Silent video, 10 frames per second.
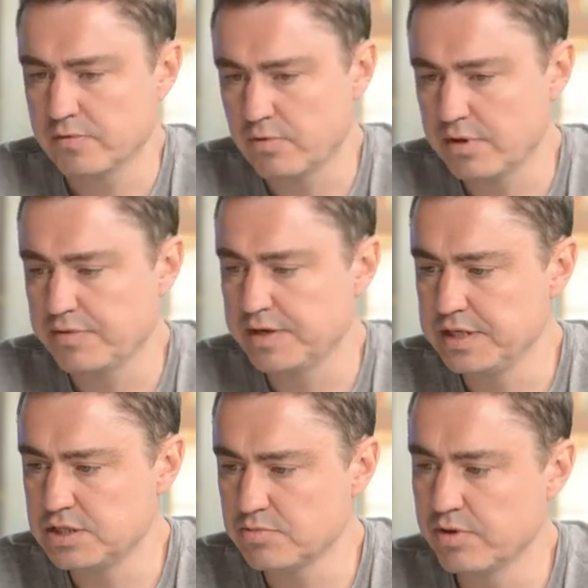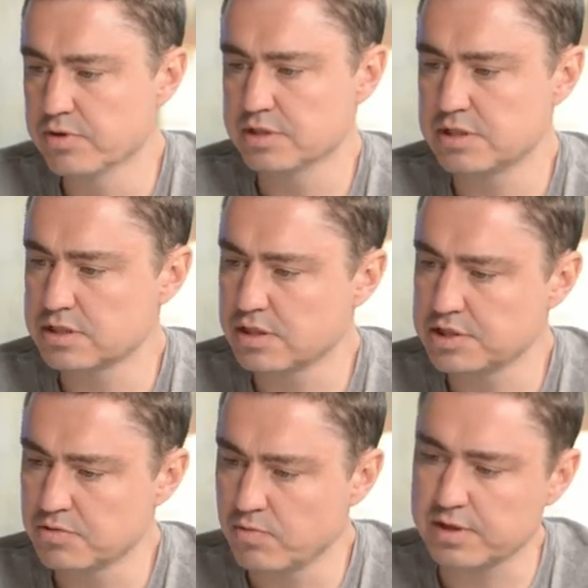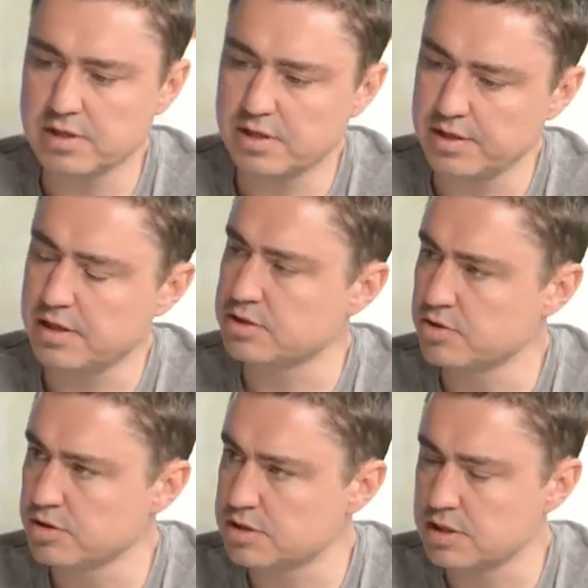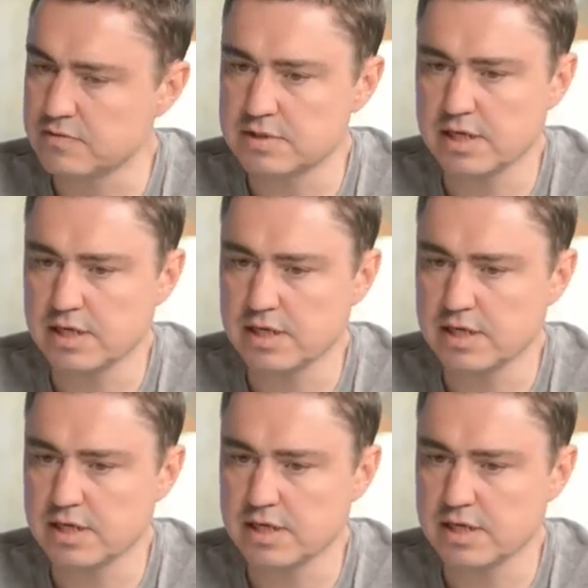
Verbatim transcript: Well, there needs to be honest discussion. What are the alternatives?